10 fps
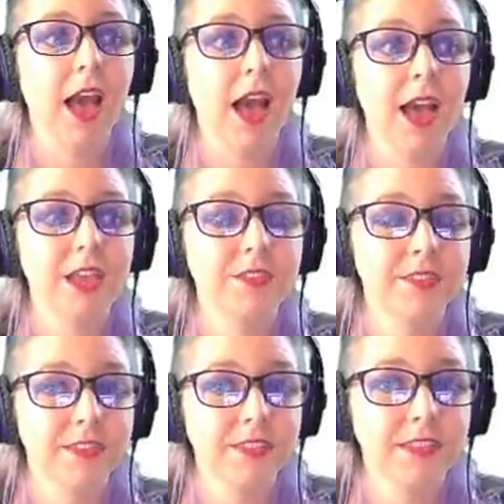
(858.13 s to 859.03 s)
I have
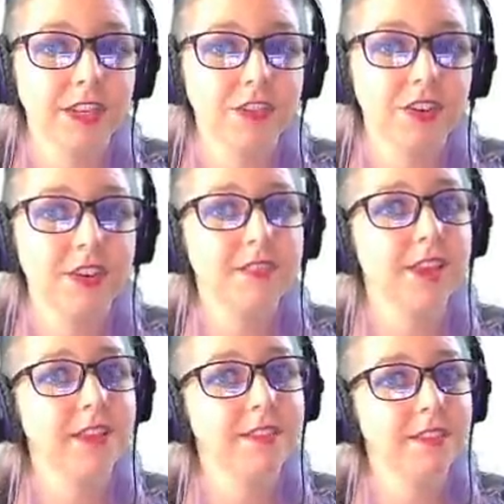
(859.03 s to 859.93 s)
6 electrons
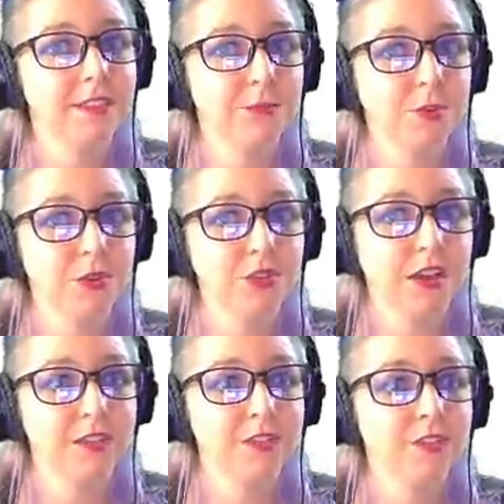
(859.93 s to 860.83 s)
and 6
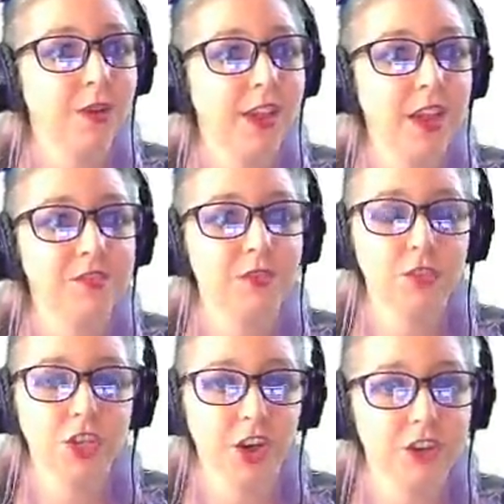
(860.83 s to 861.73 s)
protons, so I have no
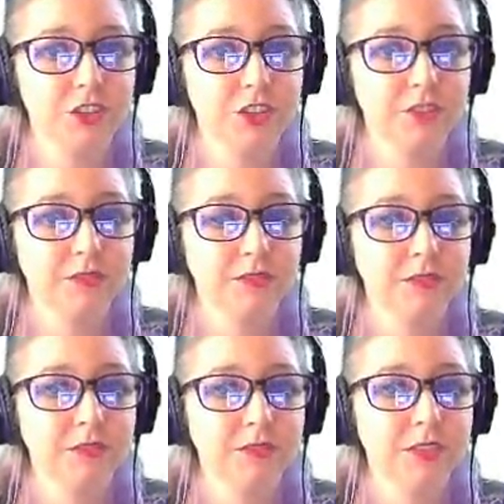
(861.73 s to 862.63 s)
charge.
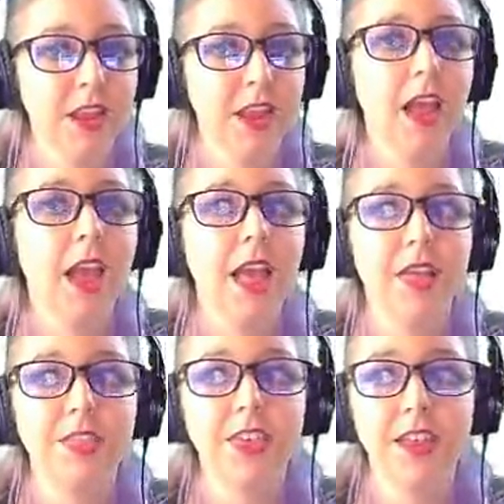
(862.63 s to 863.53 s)

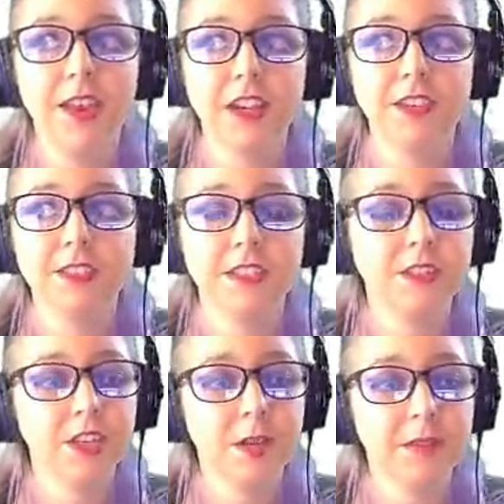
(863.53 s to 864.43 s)
Then I just need to
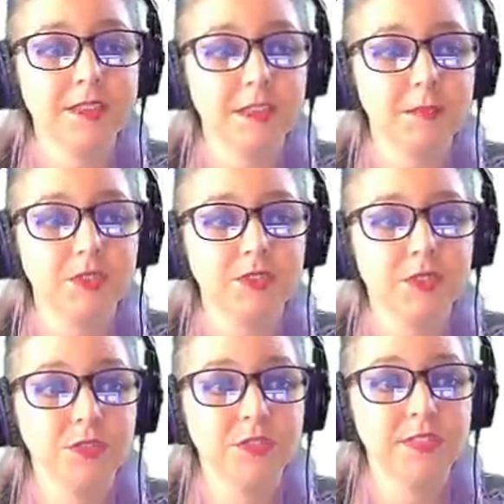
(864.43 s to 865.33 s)
look up my symbol,
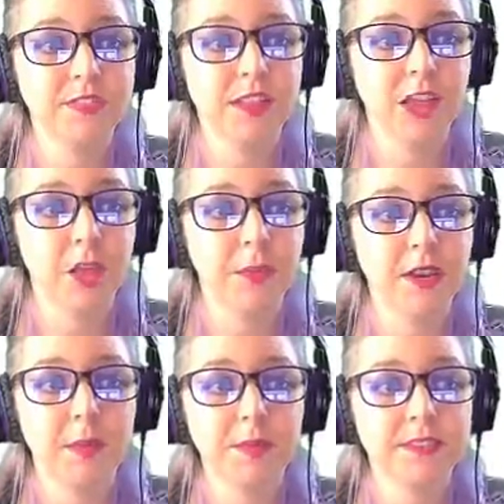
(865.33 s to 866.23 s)
so element
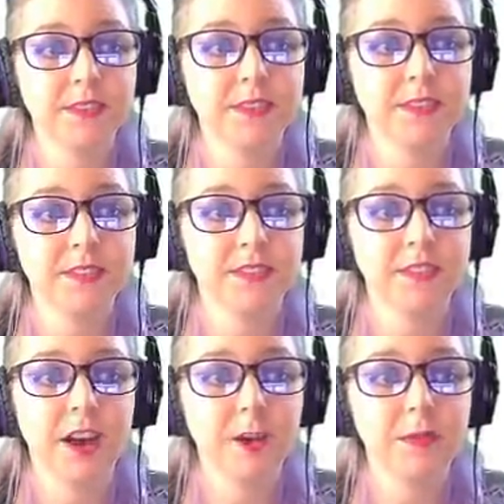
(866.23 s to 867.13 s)
number 6 is
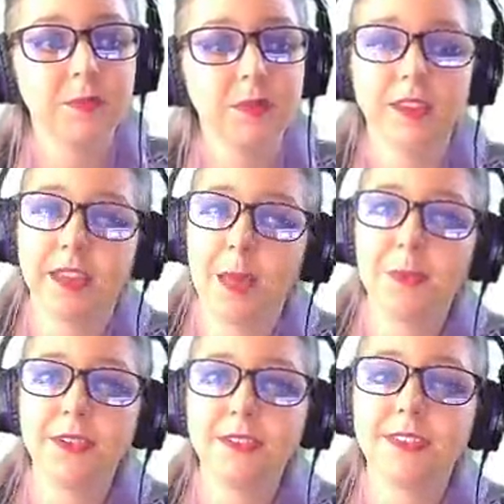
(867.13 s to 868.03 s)
carbon with a
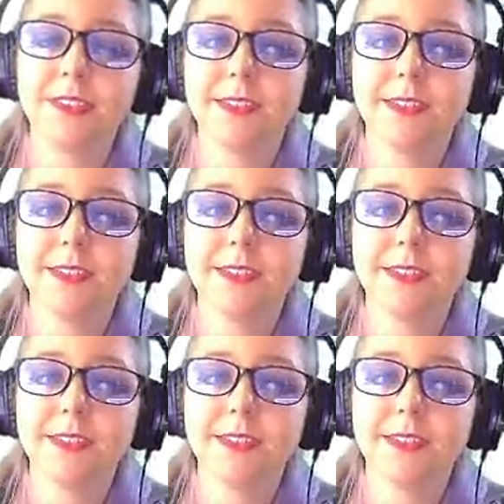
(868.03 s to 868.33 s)
capital C.